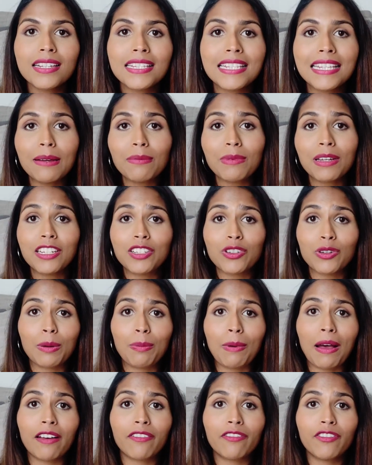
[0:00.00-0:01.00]
Lastly, I'm going to
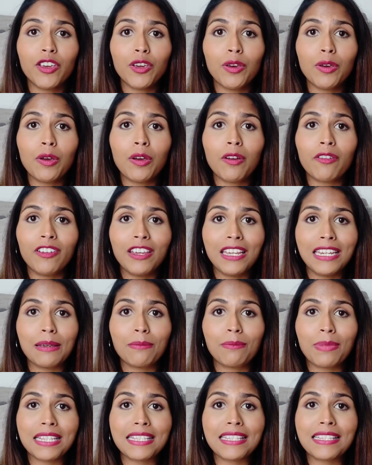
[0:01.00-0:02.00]
talk about a few
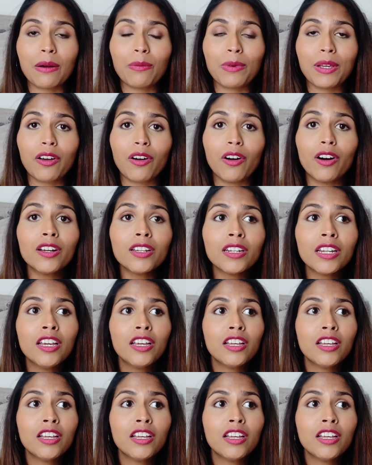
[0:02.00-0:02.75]
feeding bits that we got.